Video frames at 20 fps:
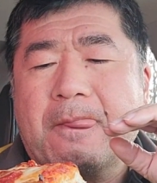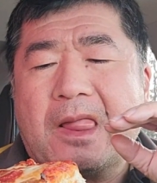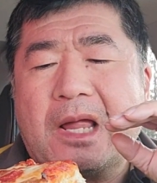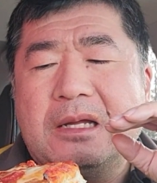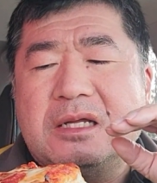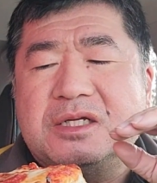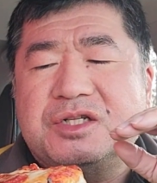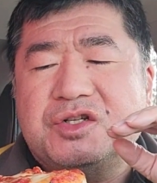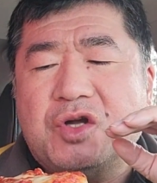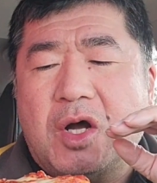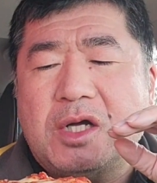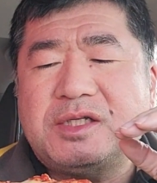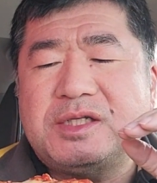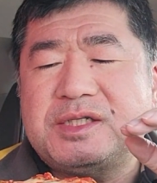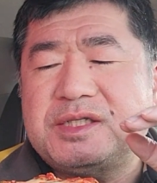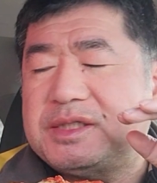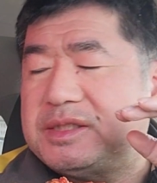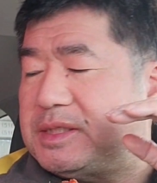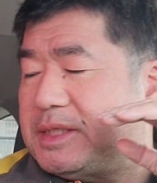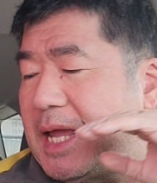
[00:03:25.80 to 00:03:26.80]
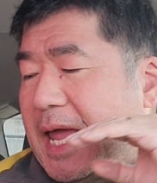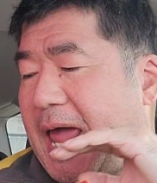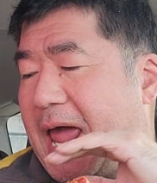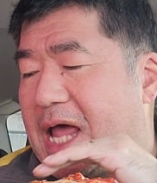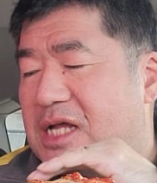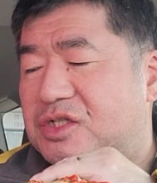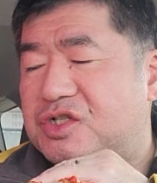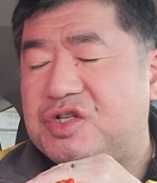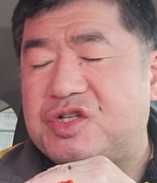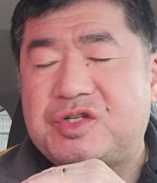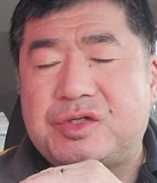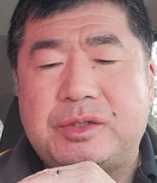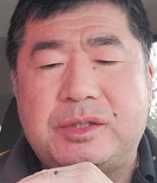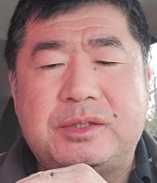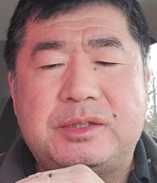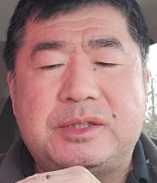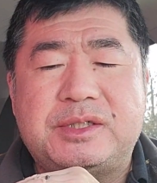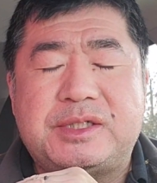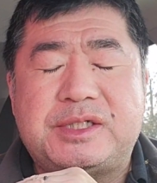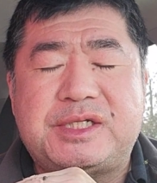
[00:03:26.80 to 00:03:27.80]
The sauce isn't as
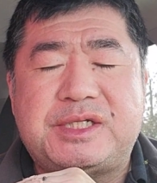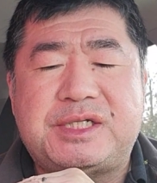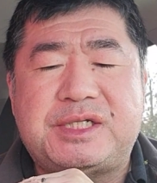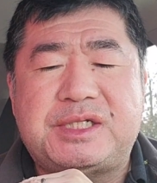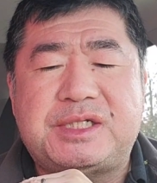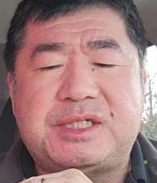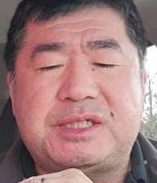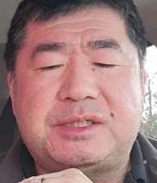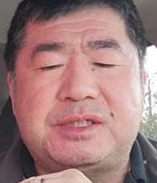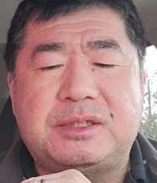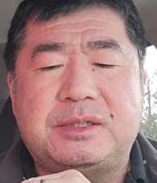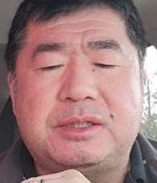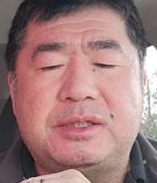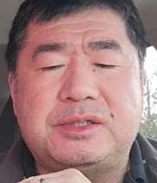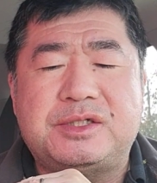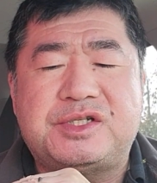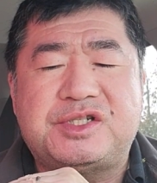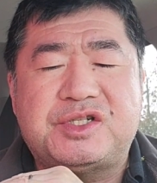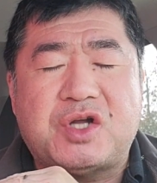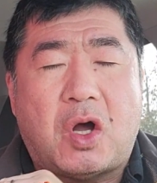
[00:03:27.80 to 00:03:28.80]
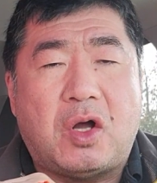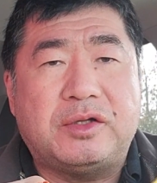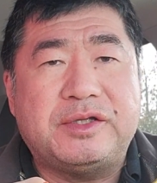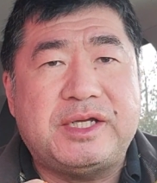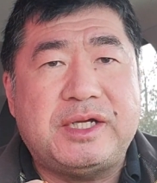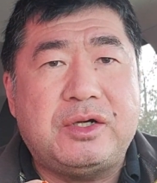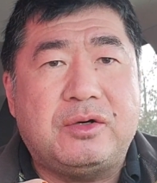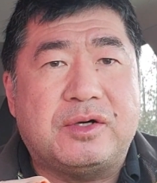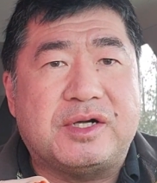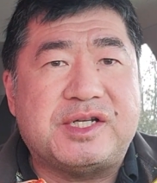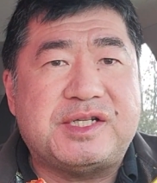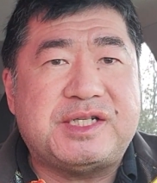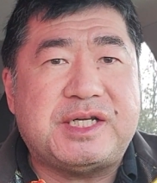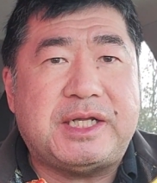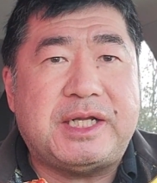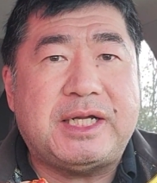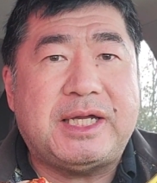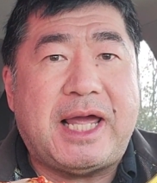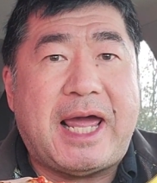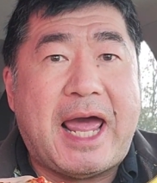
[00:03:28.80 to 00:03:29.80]
salty or
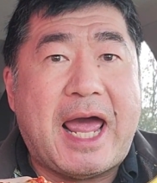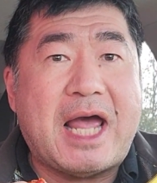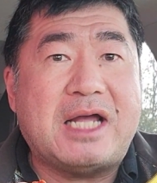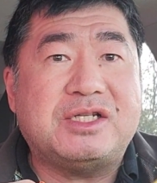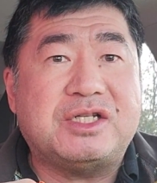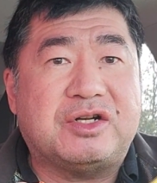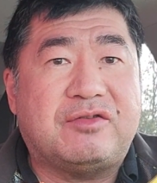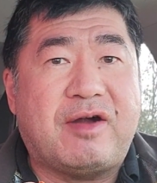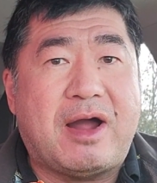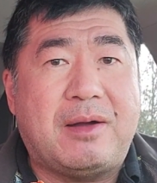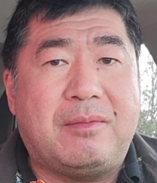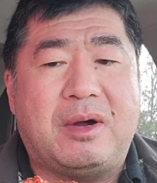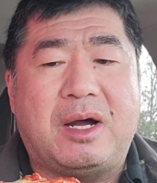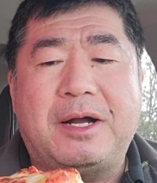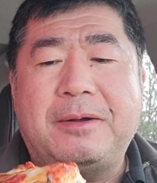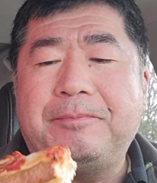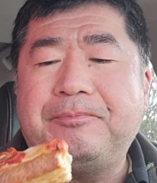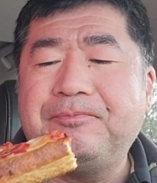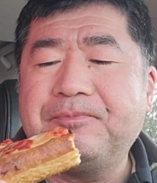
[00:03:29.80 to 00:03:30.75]
acidic as the grandma.